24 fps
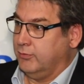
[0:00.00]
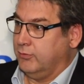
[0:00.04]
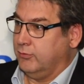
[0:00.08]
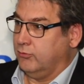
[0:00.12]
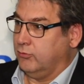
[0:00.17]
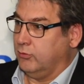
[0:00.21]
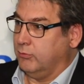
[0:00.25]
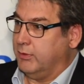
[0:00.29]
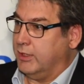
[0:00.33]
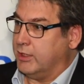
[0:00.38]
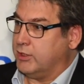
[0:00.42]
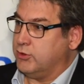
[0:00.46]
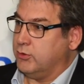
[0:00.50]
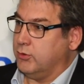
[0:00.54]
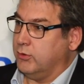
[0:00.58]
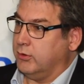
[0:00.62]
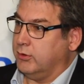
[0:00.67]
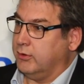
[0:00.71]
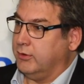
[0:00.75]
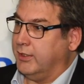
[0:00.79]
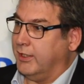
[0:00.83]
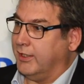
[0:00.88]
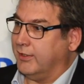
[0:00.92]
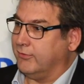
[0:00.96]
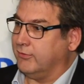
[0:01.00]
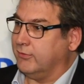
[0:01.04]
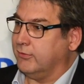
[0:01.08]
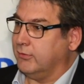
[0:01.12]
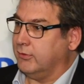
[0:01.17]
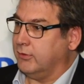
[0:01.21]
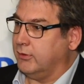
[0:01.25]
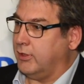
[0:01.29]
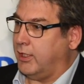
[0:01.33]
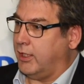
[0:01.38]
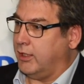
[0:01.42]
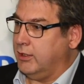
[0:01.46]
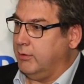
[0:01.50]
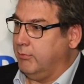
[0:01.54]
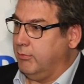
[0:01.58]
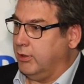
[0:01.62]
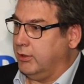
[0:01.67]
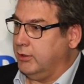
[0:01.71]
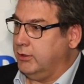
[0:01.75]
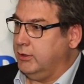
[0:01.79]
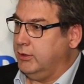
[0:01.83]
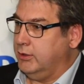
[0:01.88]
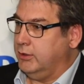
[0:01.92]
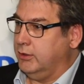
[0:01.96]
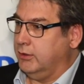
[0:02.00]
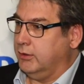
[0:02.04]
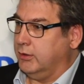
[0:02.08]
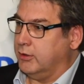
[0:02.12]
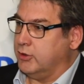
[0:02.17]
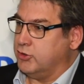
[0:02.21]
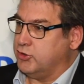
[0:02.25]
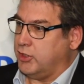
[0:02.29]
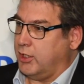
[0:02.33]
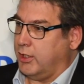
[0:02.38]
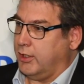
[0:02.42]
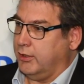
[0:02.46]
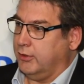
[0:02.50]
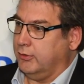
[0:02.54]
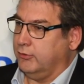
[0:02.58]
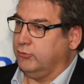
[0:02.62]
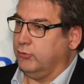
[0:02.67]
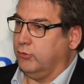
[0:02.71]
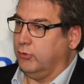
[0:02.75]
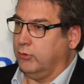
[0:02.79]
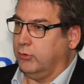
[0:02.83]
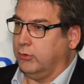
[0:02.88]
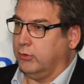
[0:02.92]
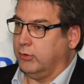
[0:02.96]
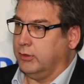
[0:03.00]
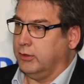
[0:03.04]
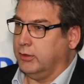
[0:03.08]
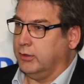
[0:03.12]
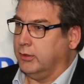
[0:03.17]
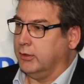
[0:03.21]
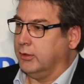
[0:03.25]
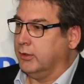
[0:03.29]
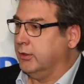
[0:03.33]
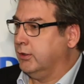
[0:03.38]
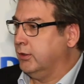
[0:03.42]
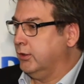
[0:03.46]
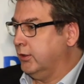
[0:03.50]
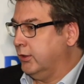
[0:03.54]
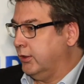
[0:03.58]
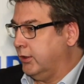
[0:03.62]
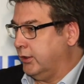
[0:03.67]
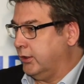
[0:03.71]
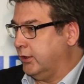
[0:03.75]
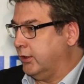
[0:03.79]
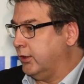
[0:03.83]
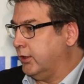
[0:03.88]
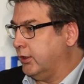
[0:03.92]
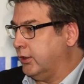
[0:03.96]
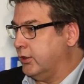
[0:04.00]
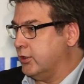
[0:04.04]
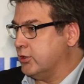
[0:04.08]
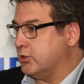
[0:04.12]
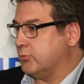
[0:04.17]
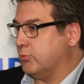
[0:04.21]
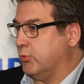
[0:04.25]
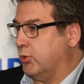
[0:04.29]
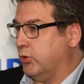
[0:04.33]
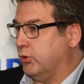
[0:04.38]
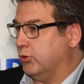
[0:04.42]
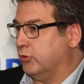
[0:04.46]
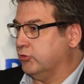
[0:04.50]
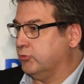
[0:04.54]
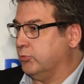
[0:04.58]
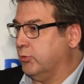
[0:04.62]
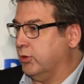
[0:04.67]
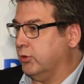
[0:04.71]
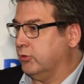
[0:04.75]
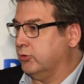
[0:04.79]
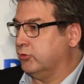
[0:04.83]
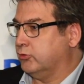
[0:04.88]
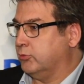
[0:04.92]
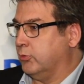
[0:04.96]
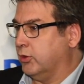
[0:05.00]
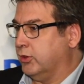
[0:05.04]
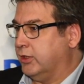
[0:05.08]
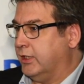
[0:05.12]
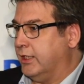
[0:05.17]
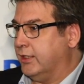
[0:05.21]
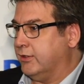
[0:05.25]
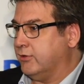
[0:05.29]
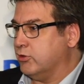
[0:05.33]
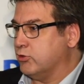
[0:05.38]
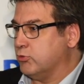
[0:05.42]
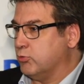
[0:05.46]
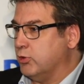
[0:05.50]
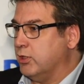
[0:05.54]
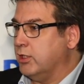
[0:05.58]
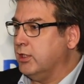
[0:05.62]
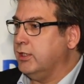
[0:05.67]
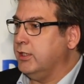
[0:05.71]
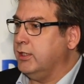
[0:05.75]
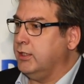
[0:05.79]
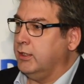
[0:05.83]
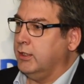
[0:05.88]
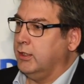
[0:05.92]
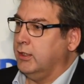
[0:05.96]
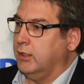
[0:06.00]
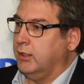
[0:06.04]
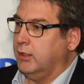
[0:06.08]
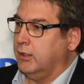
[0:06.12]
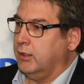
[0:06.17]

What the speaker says: to make sure that anybody, a child or a small kid is really